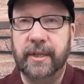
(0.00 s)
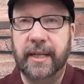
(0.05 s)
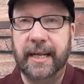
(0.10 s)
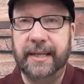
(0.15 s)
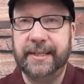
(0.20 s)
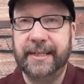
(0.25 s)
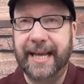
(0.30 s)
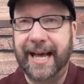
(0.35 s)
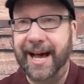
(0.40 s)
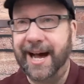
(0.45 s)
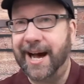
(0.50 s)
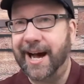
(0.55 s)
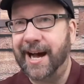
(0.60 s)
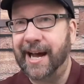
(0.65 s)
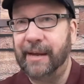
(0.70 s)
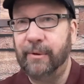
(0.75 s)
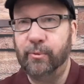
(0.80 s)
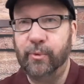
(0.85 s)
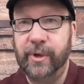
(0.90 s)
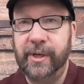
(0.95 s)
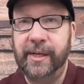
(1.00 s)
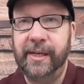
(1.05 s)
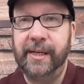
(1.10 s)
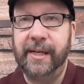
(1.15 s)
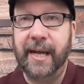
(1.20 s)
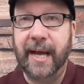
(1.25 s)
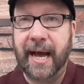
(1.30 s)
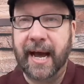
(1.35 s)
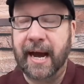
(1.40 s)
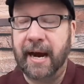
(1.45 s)
That's I,
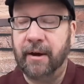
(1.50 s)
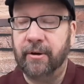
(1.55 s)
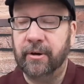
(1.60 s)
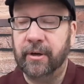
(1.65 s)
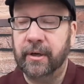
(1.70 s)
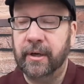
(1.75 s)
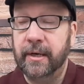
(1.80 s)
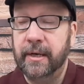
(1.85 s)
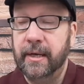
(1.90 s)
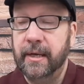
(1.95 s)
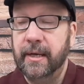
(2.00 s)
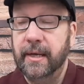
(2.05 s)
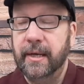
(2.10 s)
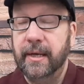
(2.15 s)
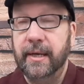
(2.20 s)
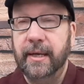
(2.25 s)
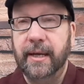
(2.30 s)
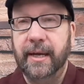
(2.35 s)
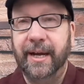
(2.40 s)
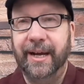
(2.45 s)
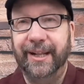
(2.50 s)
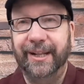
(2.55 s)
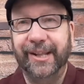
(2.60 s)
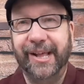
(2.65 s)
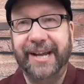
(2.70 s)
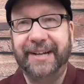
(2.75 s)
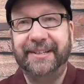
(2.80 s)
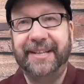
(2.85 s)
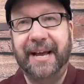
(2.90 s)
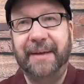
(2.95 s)
we, our. A
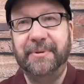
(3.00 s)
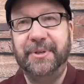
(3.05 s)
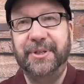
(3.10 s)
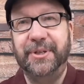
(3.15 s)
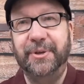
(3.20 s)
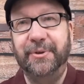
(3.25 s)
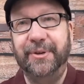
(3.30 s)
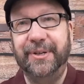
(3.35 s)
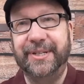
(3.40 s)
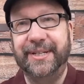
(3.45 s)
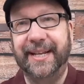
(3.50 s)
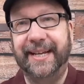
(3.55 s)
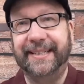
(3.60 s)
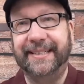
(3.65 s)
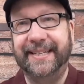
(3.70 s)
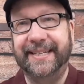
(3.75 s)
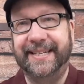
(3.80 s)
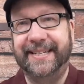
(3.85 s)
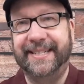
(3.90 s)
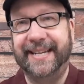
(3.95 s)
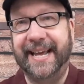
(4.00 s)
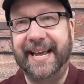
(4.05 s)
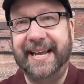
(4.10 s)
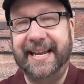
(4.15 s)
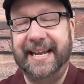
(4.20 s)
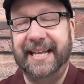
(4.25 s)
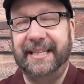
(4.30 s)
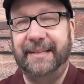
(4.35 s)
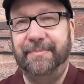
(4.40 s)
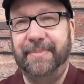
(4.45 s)
lot of times students like to
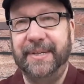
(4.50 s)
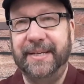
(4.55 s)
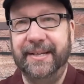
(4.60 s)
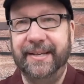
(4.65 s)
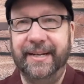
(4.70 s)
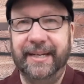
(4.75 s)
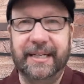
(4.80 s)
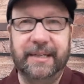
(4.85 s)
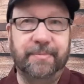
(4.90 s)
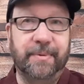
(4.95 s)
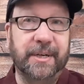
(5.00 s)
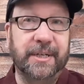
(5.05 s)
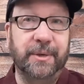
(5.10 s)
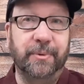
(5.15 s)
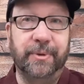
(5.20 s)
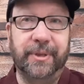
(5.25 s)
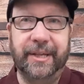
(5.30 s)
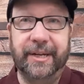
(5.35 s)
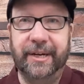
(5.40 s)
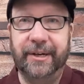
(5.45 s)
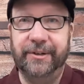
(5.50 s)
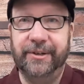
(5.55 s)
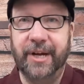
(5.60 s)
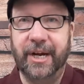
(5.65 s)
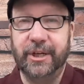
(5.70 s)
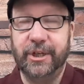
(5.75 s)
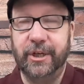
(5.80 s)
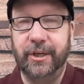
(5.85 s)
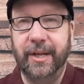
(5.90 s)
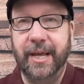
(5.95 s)
say at the beginning, especially with an
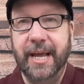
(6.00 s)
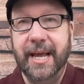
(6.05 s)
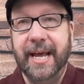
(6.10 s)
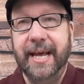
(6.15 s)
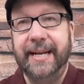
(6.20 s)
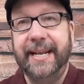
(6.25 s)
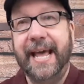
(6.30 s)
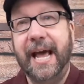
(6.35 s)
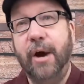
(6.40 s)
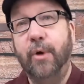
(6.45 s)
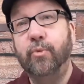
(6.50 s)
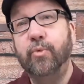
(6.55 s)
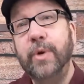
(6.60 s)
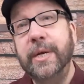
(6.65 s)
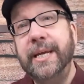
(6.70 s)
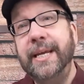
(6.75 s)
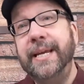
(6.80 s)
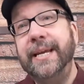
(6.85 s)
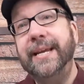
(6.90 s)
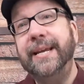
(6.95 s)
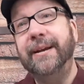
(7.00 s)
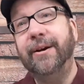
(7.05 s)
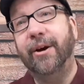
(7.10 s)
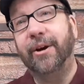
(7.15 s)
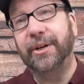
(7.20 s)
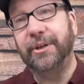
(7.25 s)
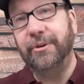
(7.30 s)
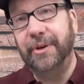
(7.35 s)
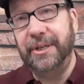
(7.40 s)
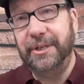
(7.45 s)
introduction, now we
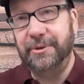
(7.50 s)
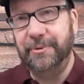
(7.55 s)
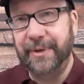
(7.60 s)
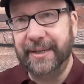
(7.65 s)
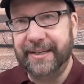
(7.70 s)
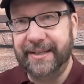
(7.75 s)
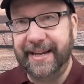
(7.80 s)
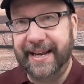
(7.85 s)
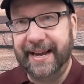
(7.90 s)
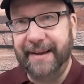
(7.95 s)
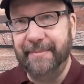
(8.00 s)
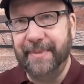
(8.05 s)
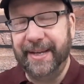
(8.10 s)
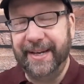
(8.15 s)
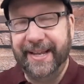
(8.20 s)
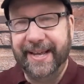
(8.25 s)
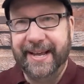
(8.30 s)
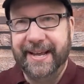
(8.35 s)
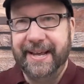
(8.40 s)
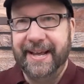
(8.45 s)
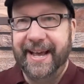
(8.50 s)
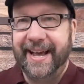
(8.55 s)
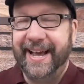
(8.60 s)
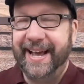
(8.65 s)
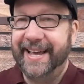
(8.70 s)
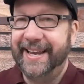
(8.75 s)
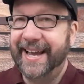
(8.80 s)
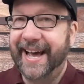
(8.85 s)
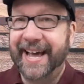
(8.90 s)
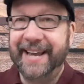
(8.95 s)
are going to examine.
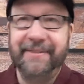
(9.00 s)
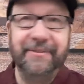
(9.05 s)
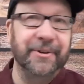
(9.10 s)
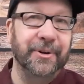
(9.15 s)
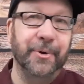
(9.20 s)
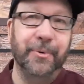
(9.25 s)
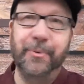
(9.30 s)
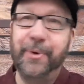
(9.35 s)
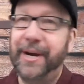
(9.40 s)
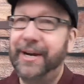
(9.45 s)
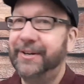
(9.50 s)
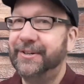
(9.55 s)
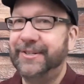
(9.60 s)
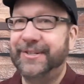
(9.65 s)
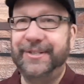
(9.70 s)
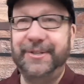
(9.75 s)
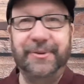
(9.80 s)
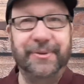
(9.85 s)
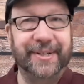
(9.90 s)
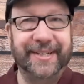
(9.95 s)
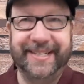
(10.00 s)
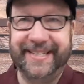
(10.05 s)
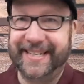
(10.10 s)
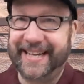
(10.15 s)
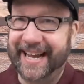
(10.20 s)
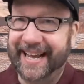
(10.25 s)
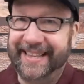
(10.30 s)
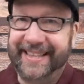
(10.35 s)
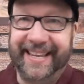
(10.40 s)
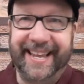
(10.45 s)
And I don't know where students
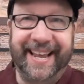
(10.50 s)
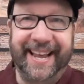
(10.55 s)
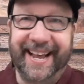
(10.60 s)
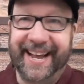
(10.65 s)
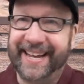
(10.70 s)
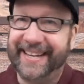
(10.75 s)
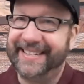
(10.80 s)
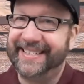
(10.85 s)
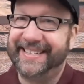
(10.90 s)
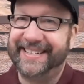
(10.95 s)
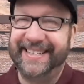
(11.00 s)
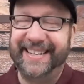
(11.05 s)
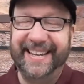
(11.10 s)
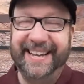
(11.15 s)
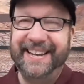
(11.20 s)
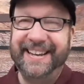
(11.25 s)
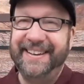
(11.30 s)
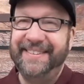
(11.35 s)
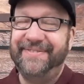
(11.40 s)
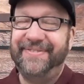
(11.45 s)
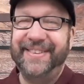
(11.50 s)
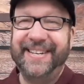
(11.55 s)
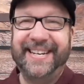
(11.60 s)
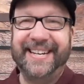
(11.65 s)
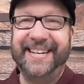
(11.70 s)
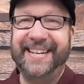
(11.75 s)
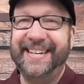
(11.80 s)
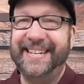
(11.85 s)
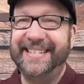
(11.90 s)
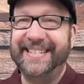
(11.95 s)
get that
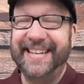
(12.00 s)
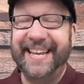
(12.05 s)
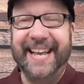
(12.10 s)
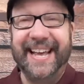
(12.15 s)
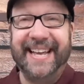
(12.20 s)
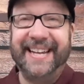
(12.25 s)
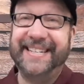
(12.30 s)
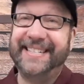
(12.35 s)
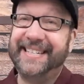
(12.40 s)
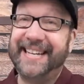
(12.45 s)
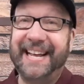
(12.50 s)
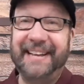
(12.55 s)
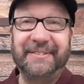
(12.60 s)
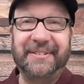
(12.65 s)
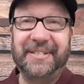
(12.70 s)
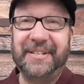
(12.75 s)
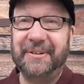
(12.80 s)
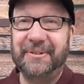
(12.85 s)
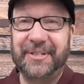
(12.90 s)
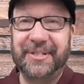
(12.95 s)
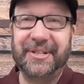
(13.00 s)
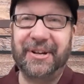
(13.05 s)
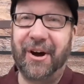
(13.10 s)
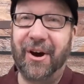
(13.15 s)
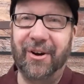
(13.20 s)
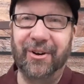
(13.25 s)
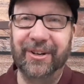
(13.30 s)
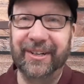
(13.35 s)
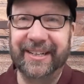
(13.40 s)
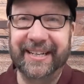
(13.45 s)
because, and it sounds so
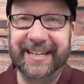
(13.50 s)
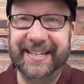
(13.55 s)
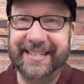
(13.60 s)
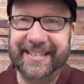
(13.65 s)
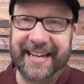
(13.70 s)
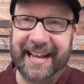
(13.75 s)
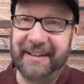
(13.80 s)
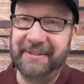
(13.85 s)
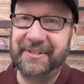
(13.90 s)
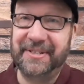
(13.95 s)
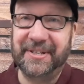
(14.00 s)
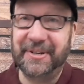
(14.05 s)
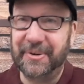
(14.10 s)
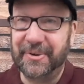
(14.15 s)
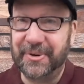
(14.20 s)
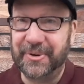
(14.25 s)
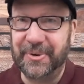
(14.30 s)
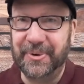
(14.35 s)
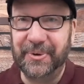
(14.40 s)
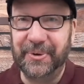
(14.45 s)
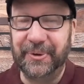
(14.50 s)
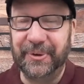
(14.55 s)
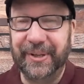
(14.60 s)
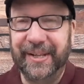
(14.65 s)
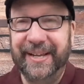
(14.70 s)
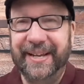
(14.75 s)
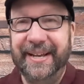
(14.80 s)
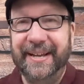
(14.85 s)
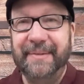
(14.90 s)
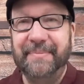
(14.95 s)
scholarly, it sounds so cool,
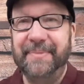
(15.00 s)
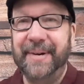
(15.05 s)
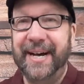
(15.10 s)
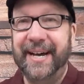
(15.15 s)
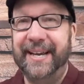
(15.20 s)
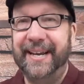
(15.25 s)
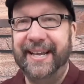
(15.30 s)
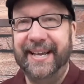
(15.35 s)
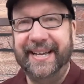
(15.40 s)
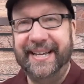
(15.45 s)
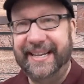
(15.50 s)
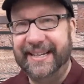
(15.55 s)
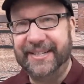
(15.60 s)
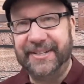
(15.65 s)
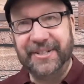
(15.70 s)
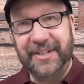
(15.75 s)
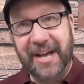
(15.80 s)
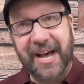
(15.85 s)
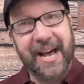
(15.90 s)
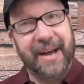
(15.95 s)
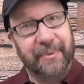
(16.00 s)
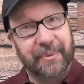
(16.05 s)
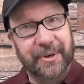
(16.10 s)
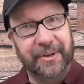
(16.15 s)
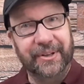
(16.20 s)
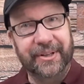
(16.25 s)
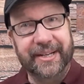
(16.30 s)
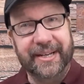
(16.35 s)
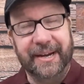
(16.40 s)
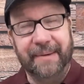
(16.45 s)
but it's not
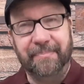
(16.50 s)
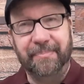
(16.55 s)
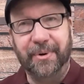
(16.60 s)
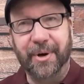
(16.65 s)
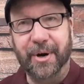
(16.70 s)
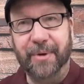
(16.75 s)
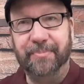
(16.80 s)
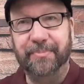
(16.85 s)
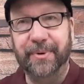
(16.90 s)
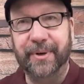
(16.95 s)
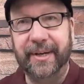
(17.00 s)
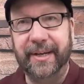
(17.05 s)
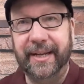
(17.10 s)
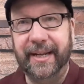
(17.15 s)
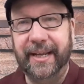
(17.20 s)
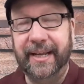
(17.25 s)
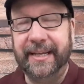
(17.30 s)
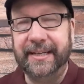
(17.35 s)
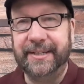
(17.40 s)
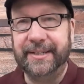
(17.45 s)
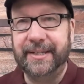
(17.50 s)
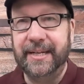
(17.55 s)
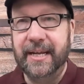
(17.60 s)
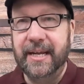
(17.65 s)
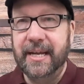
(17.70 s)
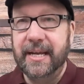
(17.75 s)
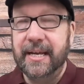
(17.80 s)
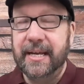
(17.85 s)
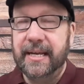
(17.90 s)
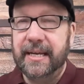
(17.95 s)
really appropriate.
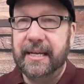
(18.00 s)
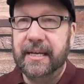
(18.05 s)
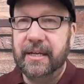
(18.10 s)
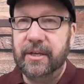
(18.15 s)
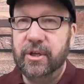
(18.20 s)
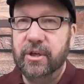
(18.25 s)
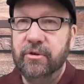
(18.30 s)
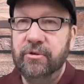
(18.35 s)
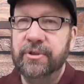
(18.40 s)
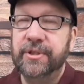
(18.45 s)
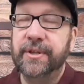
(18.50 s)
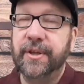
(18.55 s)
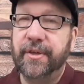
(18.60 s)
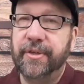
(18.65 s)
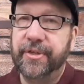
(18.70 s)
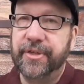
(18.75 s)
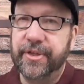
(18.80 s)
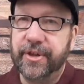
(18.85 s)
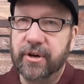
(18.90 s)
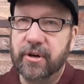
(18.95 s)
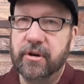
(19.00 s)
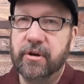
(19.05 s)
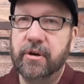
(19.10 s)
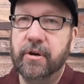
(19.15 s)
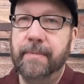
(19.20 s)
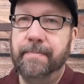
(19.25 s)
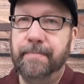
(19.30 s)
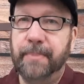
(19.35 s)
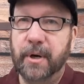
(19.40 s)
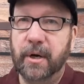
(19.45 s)
Use the
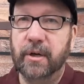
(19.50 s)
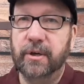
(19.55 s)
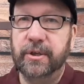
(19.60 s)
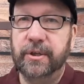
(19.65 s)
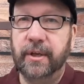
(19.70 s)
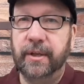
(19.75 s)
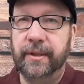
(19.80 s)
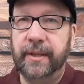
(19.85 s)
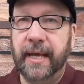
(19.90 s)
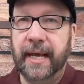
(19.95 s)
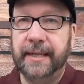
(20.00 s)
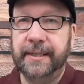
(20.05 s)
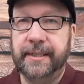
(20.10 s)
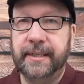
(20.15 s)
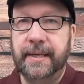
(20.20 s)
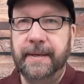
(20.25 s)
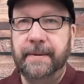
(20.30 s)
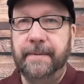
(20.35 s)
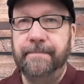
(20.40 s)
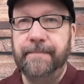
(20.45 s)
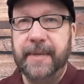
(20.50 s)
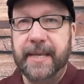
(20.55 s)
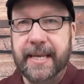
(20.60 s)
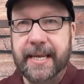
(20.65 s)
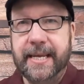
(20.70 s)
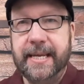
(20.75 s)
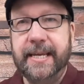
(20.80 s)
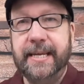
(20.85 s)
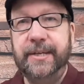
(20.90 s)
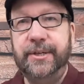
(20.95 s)
third person. That's
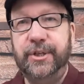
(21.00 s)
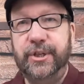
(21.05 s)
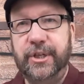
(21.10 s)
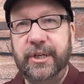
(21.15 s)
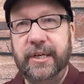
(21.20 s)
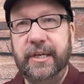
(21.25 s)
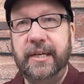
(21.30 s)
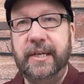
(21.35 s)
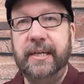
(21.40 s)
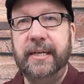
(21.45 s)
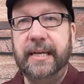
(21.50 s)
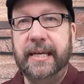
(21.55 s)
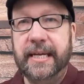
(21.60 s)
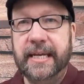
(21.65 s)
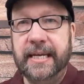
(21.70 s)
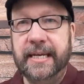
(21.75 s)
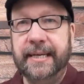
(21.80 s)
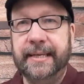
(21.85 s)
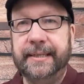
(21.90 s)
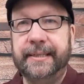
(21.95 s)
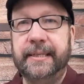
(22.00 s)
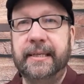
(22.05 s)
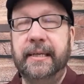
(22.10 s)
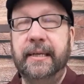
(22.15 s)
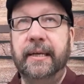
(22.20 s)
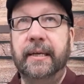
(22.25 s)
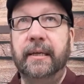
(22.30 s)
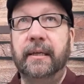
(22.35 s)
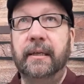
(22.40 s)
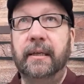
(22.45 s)
he, she, it,
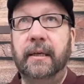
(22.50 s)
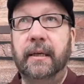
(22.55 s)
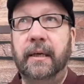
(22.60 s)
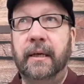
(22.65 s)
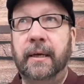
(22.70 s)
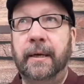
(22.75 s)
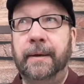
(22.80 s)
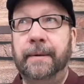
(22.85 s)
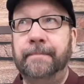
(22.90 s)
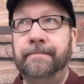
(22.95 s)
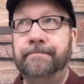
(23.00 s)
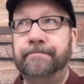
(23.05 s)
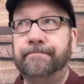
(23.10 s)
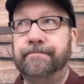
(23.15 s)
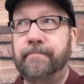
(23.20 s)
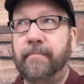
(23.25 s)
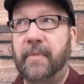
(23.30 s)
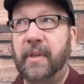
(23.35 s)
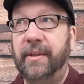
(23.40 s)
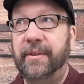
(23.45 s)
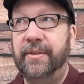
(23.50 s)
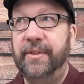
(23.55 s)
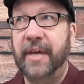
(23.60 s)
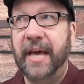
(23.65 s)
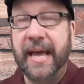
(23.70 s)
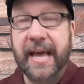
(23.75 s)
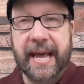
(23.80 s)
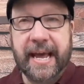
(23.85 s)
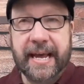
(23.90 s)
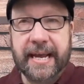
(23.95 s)

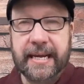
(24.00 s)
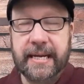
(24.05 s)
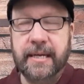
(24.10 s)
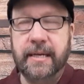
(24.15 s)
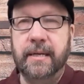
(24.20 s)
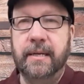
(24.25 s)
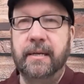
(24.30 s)
they.